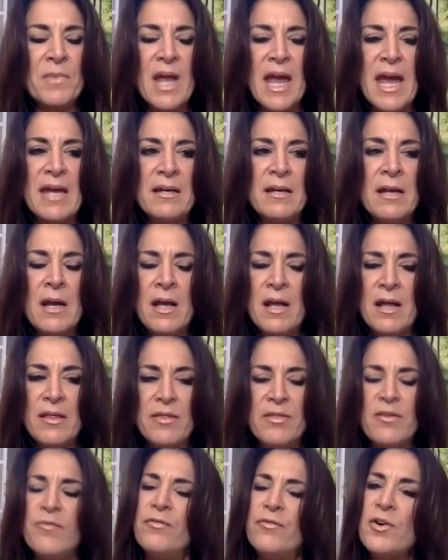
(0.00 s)
And
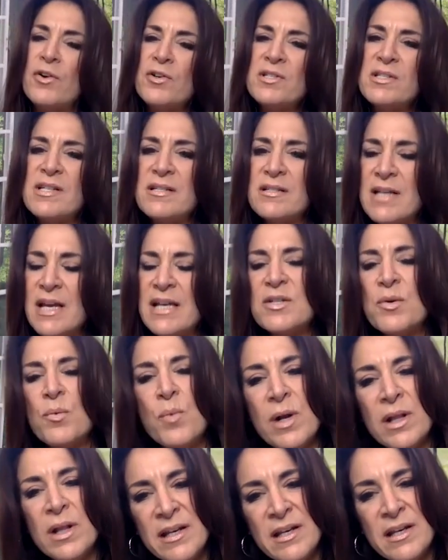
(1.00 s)
the first is, it's a
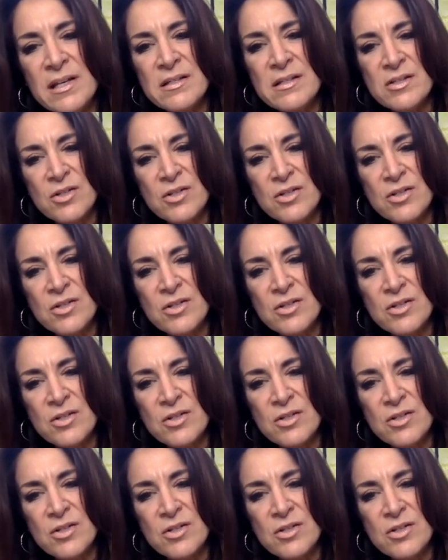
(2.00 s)
willingness